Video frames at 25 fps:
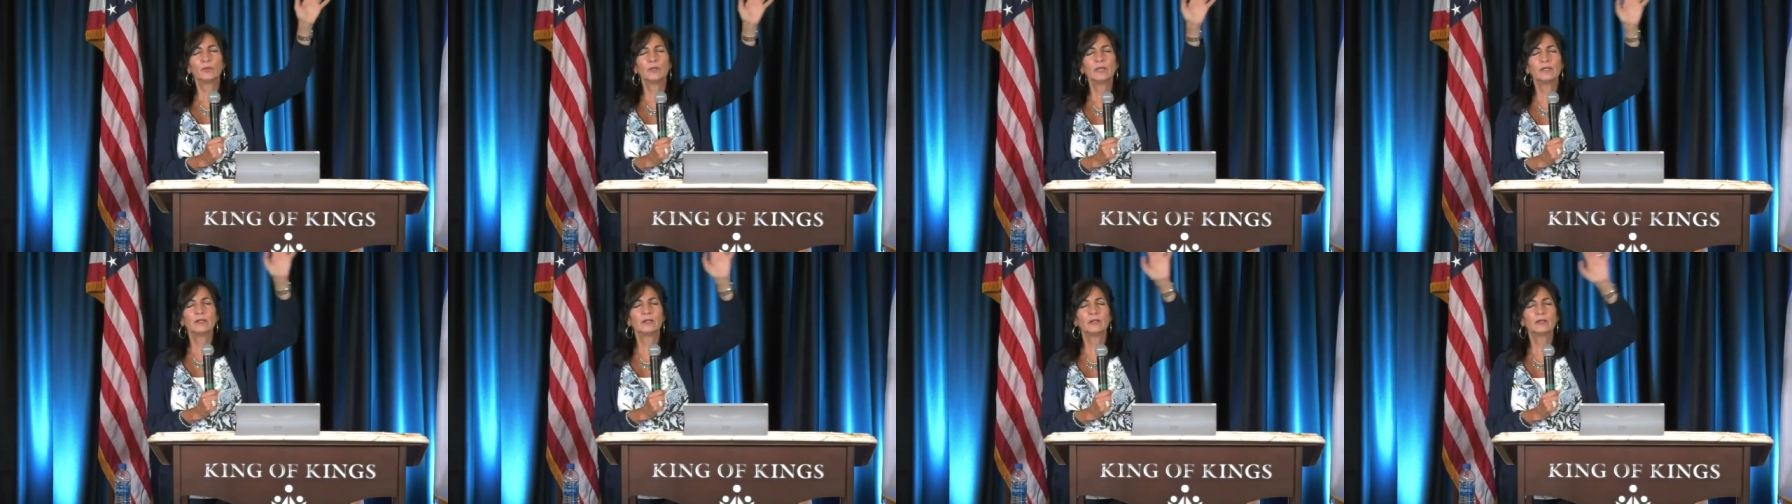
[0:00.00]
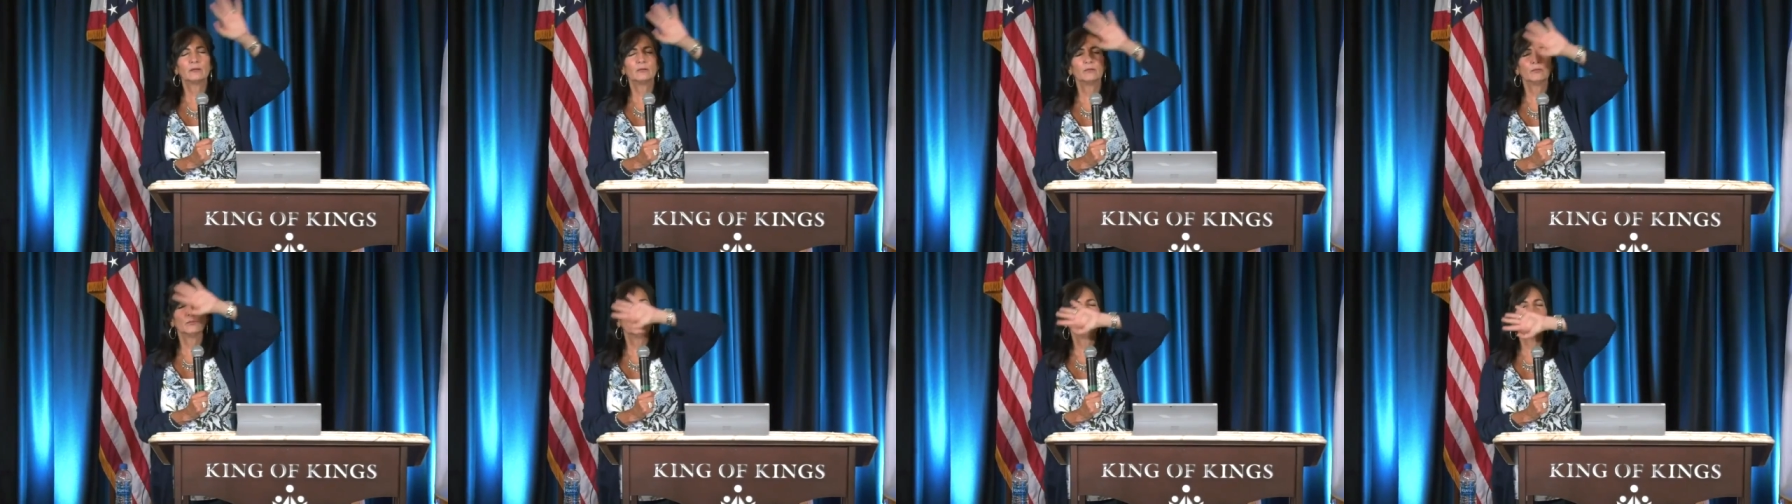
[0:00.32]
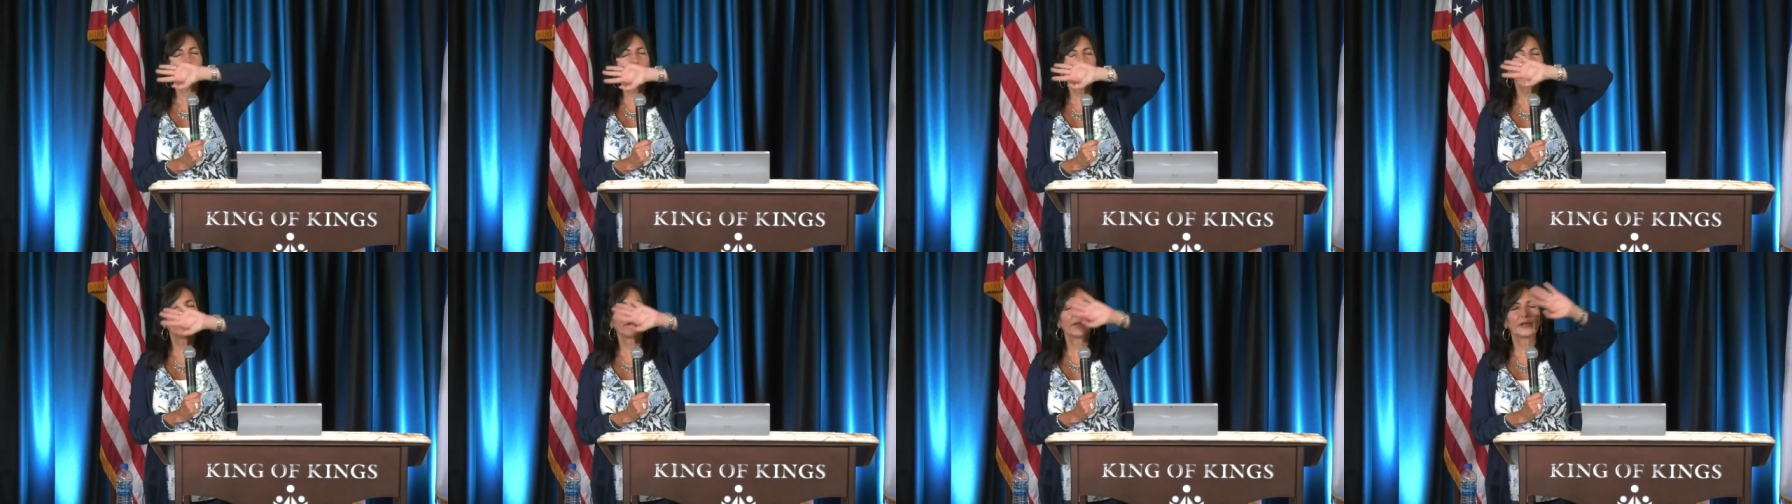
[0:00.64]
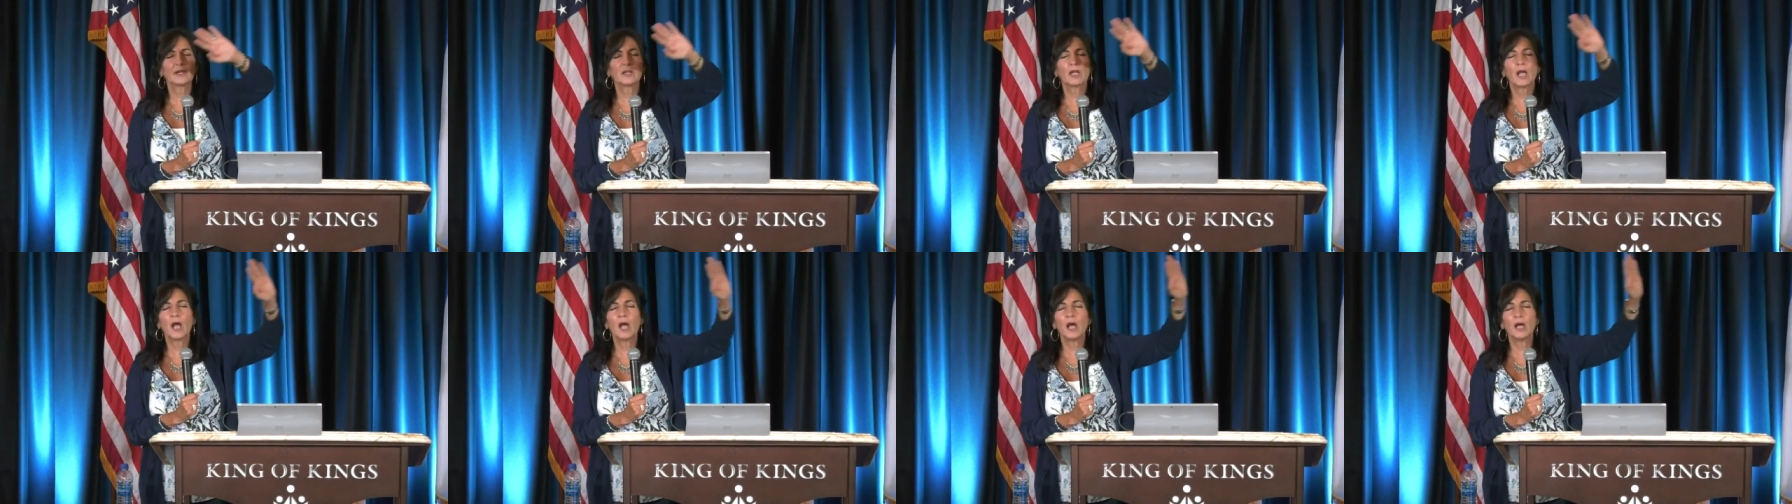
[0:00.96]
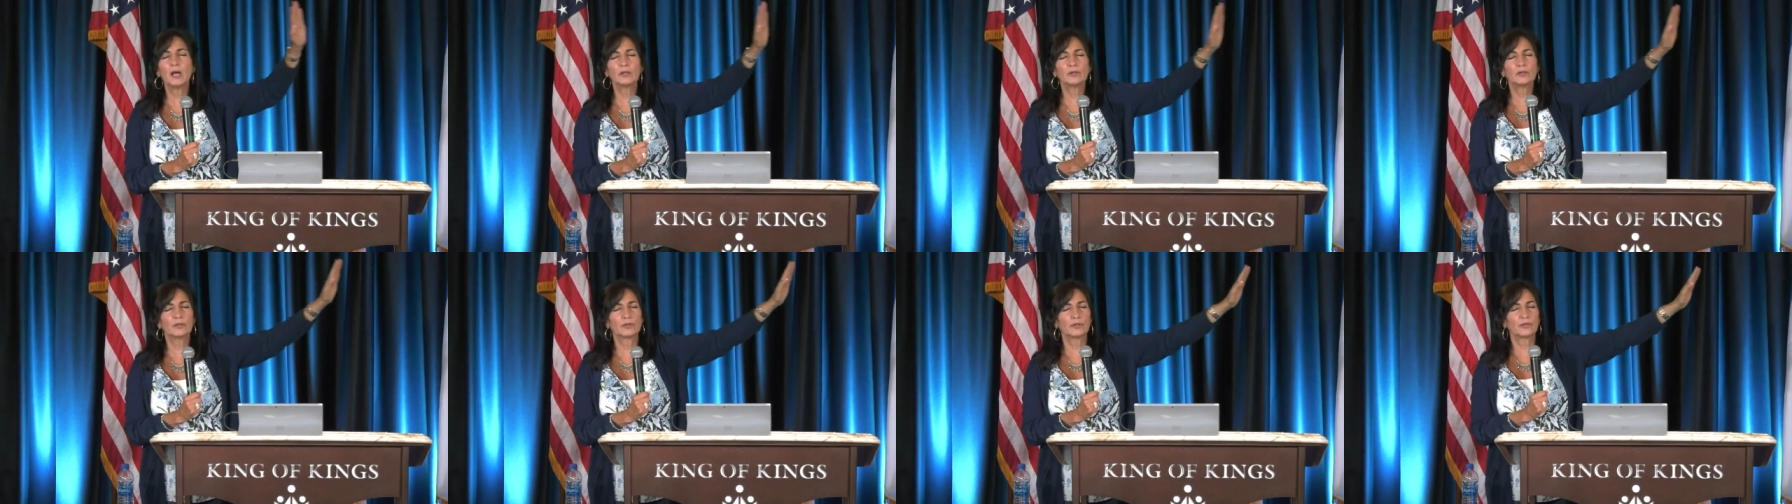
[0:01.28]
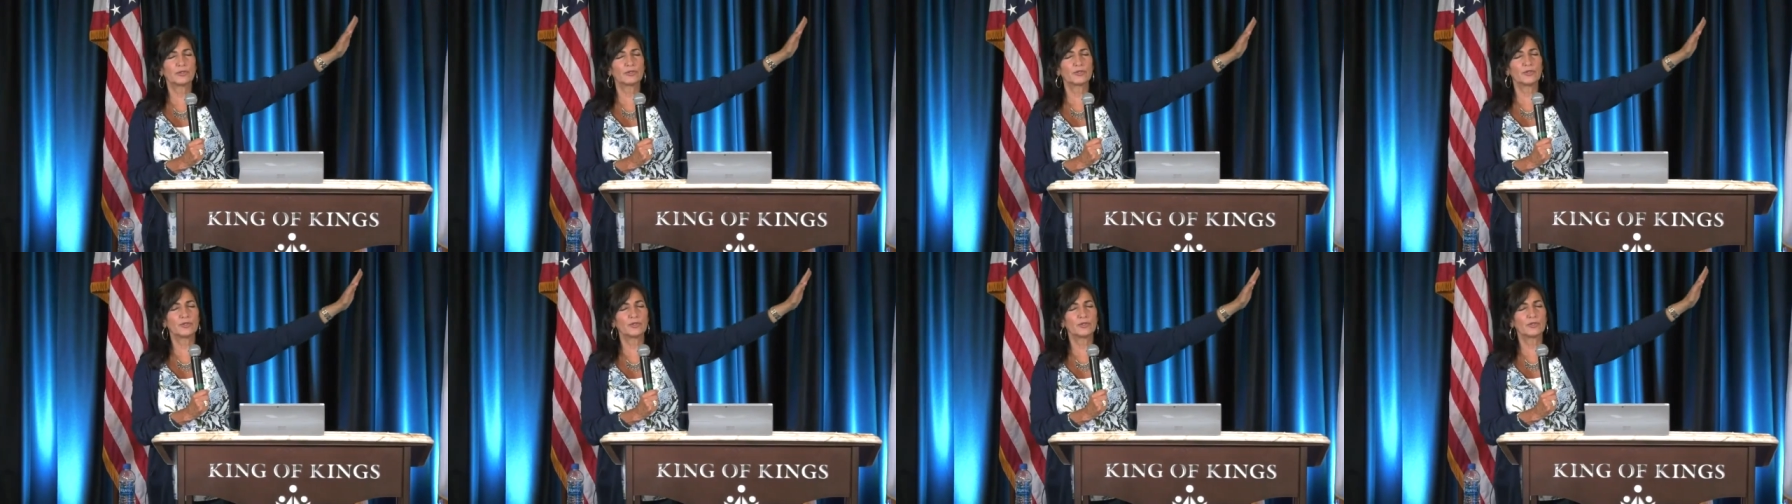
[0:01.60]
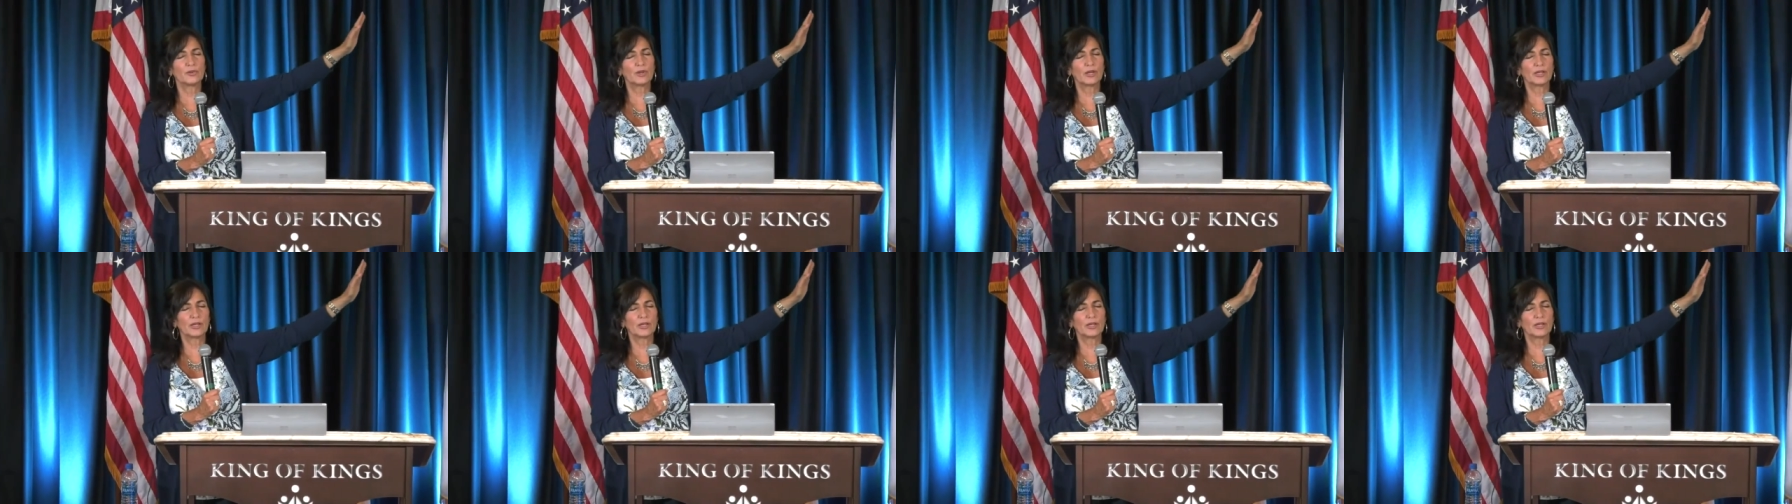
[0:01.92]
that we are more than conquerors